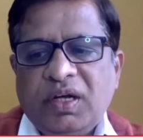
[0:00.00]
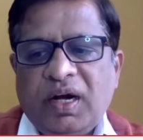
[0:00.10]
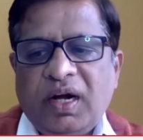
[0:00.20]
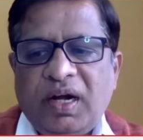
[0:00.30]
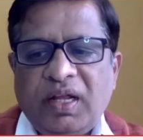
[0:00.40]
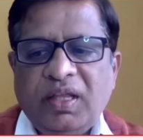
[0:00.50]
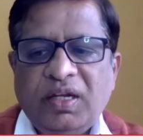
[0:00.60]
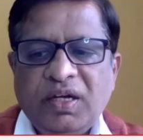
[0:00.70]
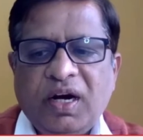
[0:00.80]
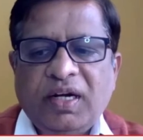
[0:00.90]
And then there
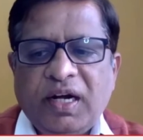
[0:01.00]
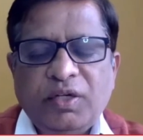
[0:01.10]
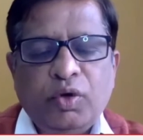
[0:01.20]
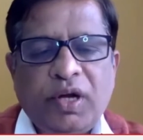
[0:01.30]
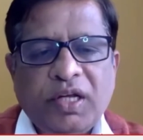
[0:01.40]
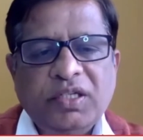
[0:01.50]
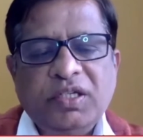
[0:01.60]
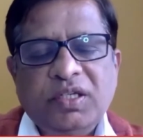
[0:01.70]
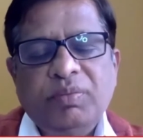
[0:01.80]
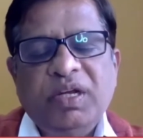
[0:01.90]
is a gutted
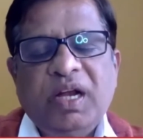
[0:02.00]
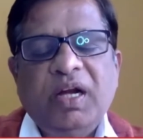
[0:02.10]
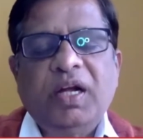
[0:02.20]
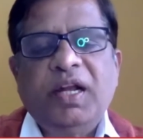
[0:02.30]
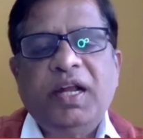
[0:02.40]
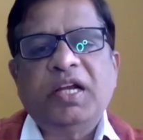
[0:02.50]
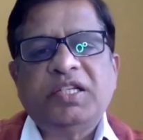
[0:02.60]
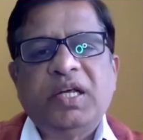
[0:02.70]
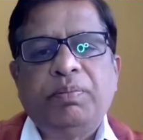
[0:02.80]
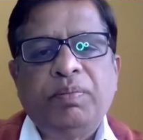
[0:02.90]
psoriasis, something like a
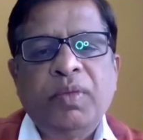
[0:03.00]
tear-shaped